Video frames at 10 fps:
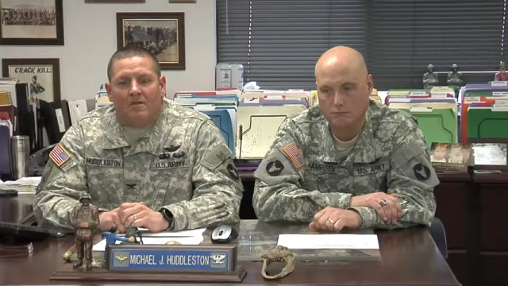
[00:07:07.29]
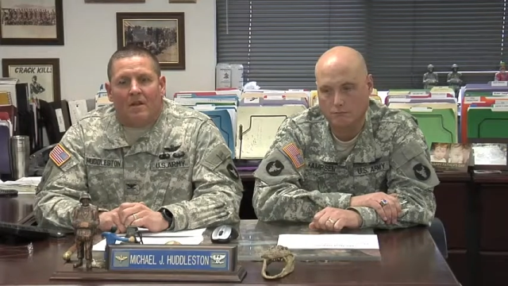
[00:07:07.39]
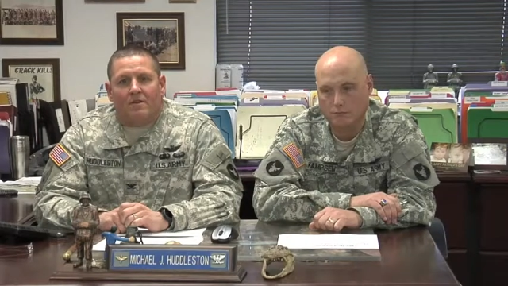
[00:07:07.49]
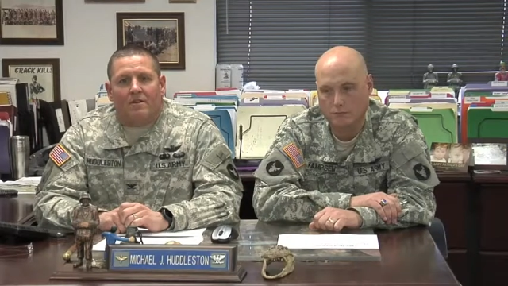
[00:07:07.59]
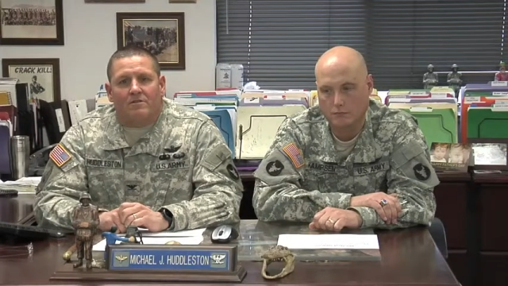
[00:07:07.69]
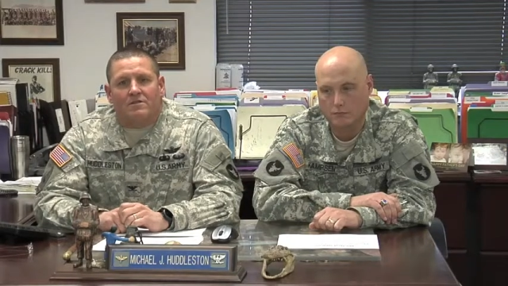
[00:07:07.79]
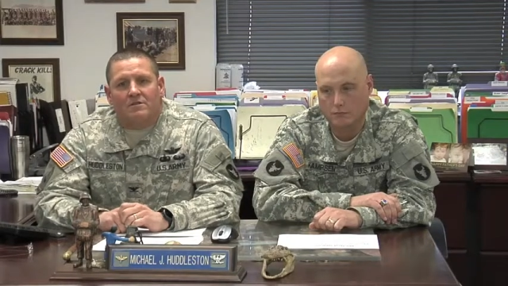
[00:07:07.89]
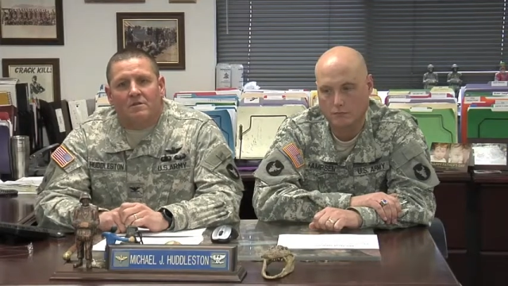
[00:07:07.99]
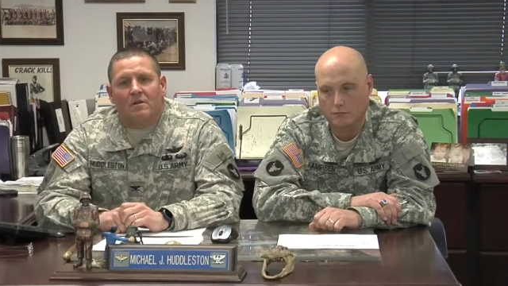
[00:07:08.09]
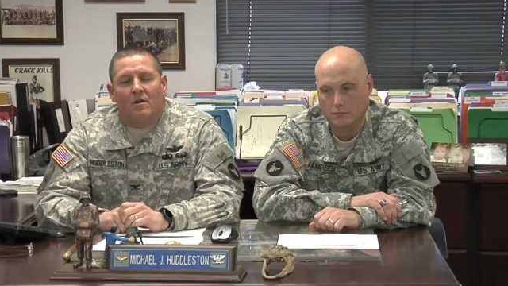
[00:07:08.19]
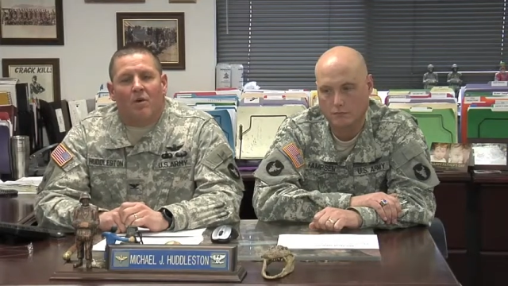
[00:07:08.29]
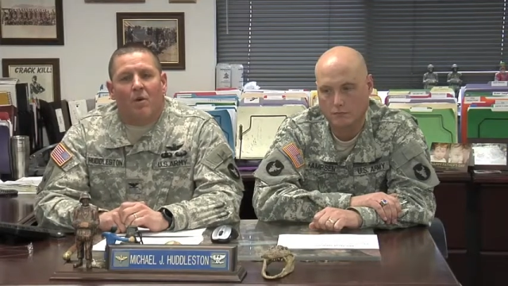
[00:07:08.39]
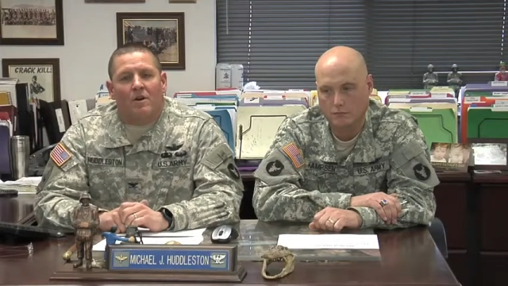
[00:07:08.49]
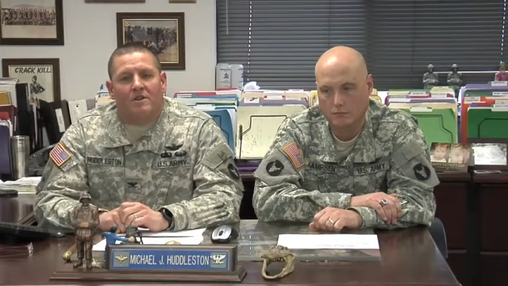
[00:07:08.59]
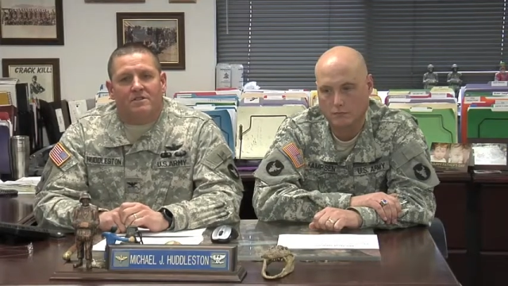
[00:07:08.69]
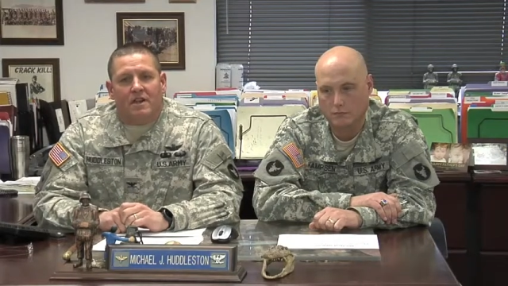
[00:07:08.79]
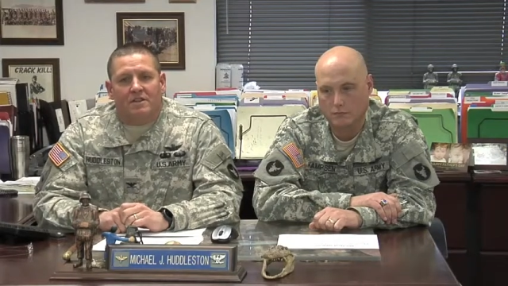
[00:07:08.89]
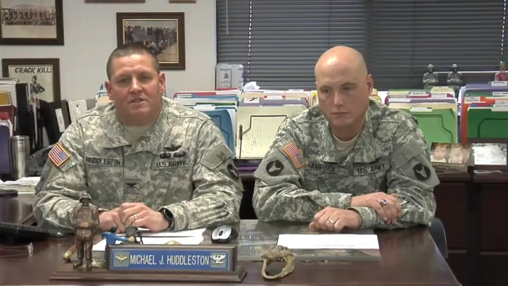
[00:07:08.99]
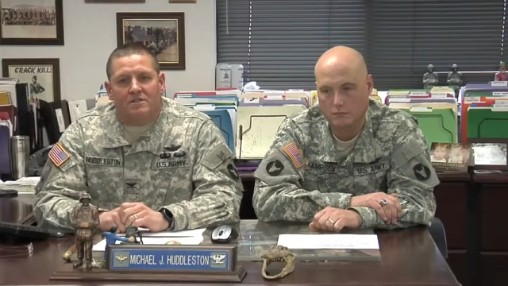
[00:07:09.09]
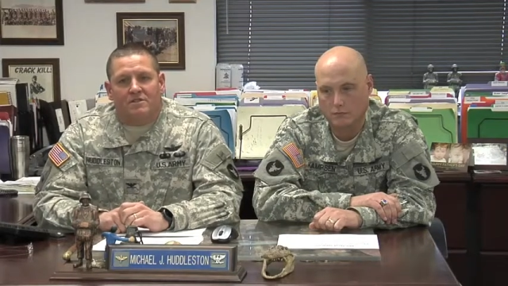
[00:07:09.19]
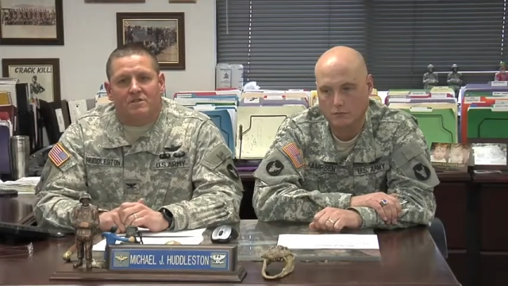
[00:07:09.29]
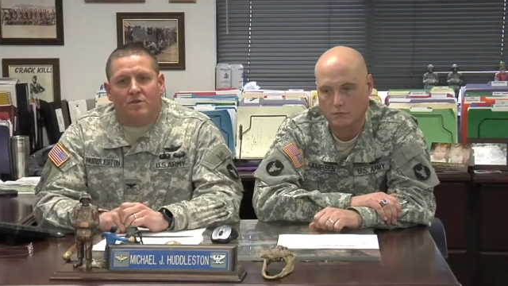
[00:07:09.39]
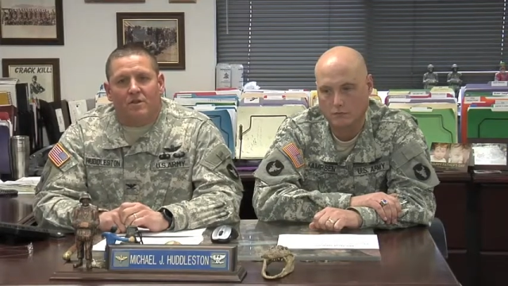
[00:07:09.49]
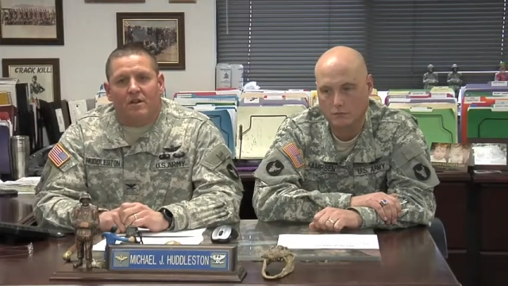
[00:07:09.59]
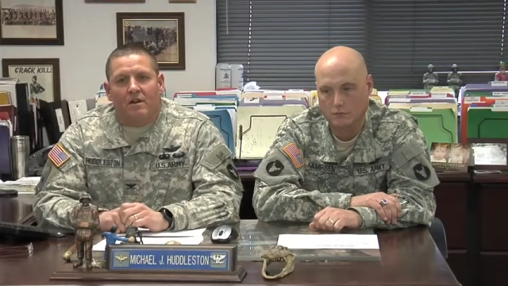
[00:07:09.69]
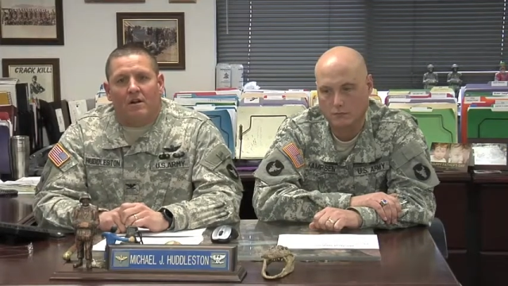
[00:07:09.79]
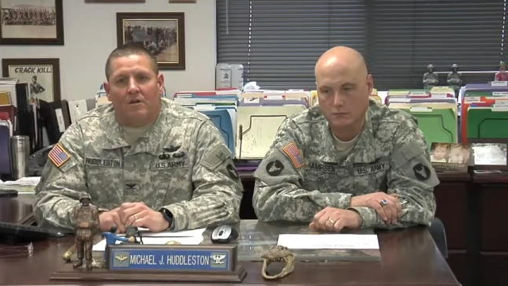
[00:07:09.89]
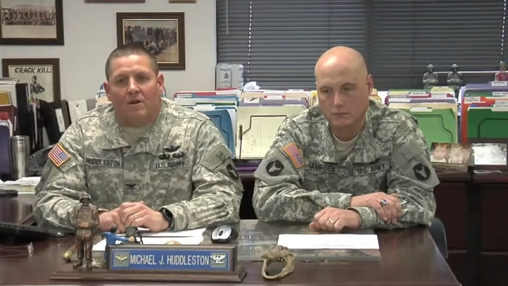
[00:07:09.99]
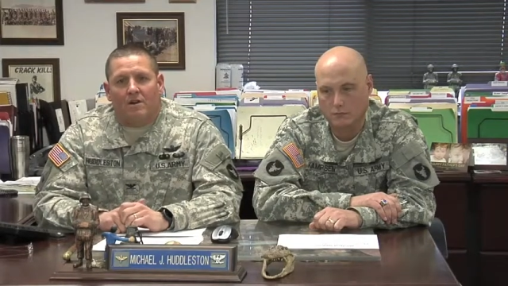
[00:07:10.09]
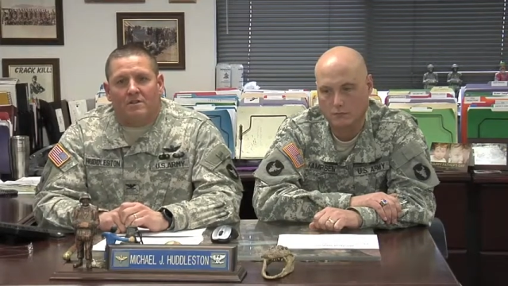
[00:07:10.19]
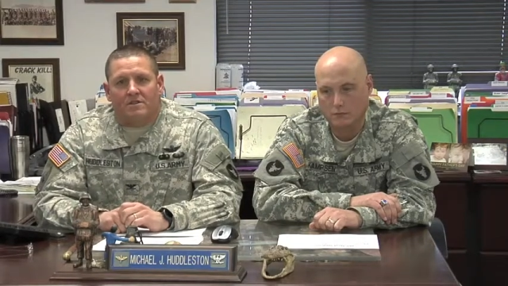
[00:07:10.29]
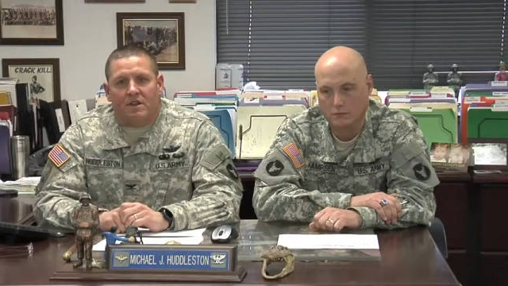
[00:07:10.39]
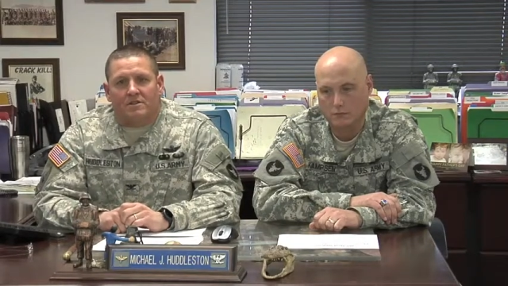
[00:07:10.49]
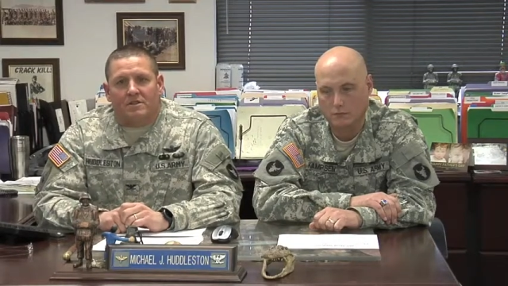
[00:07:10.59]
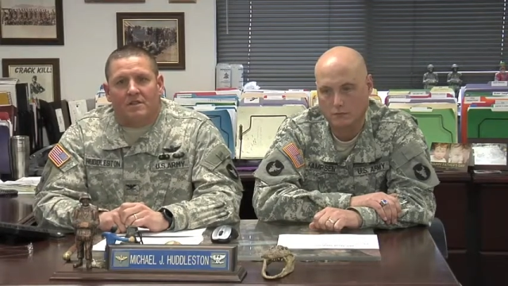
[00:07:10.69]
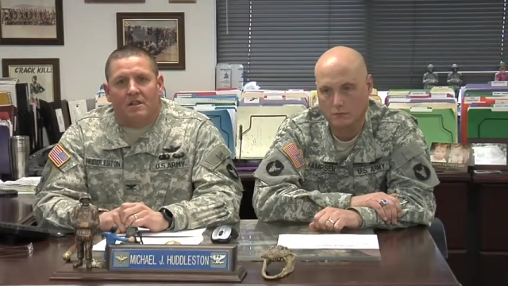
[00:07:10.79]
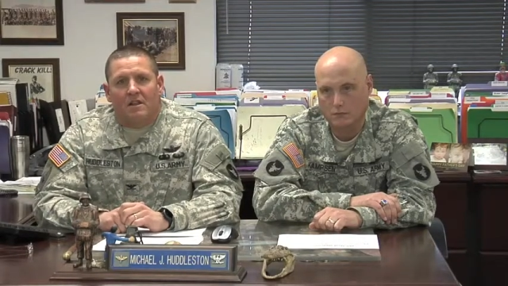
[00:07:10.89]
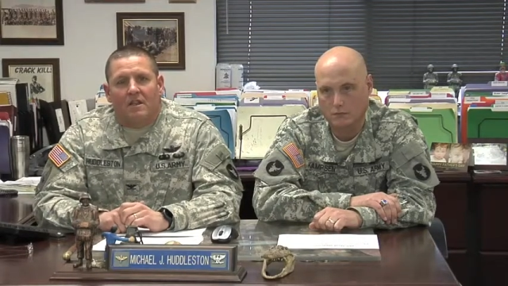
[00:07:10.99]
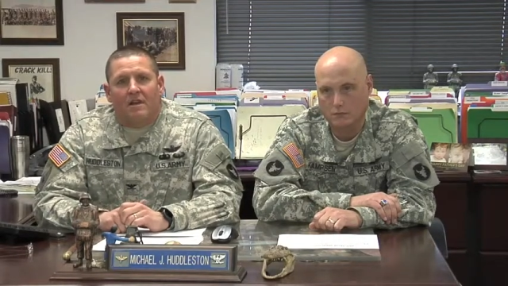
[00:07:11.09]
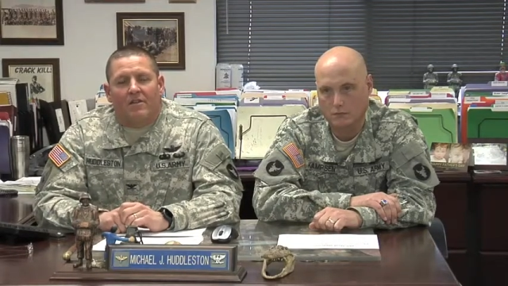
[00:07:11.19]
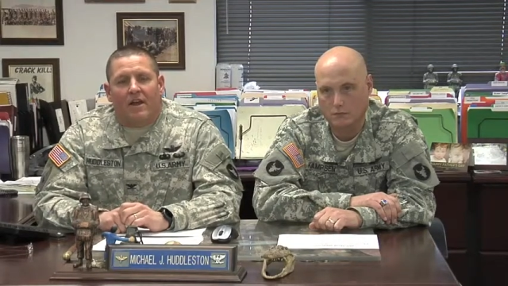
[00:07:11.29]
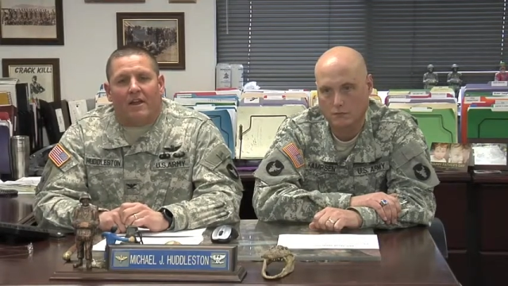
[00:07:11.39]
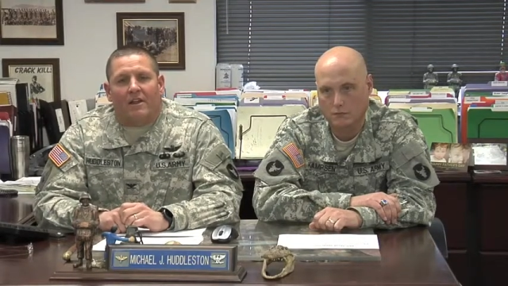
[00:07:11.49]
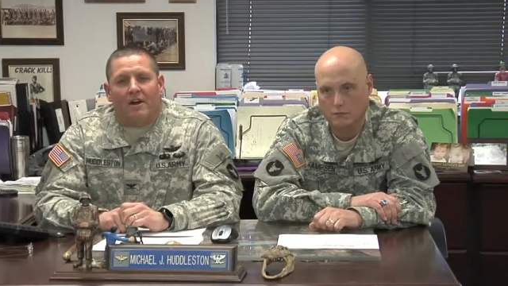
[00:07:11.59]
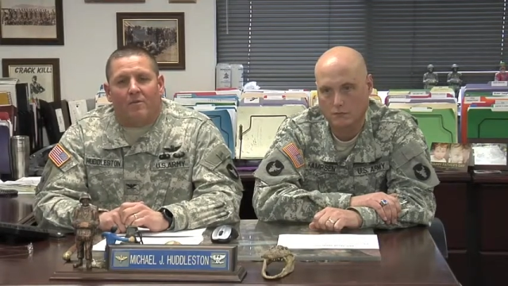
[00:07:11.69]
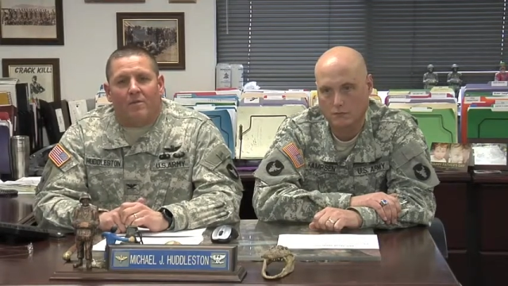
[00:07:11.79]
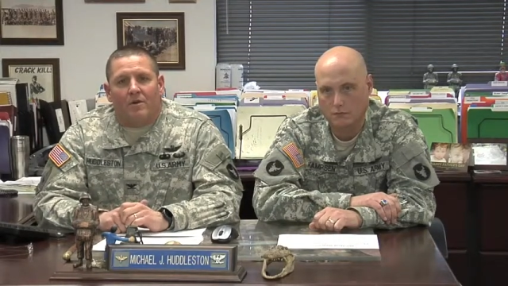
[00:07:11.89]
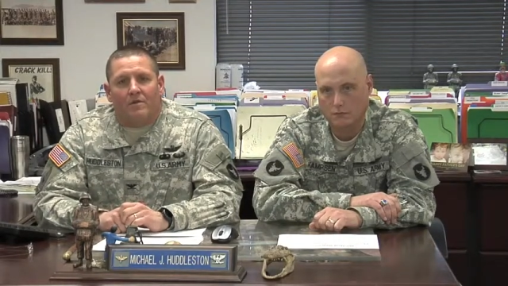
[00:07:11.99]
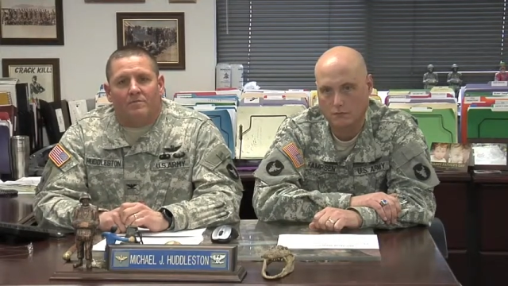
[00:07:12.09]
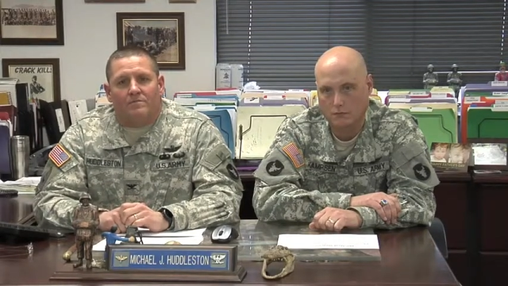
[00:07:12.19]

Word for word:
Speaker 1: That there's organizations within our organization that can help you,